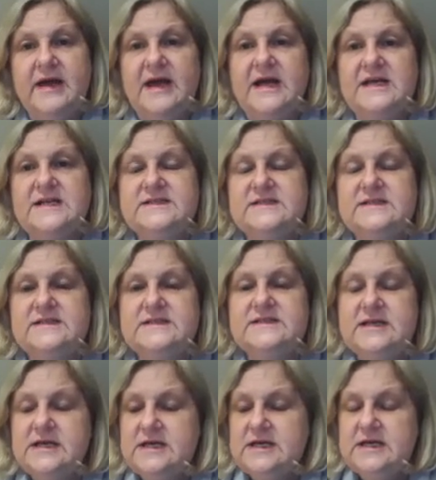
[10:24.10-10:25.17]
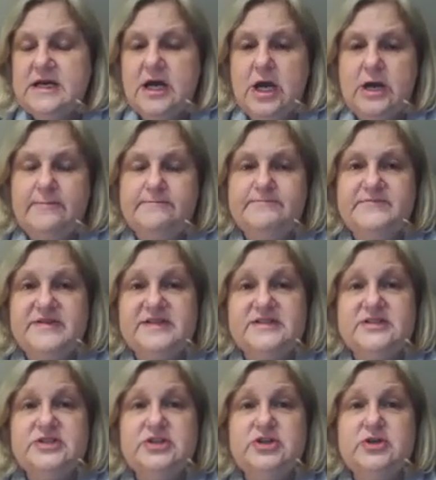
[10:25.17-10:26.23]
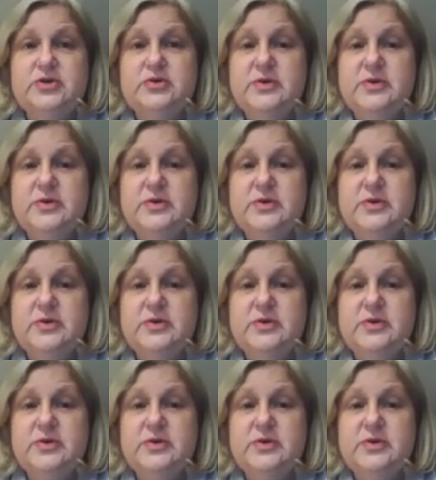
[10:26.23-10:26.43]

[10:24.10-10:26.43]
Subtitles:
as this this new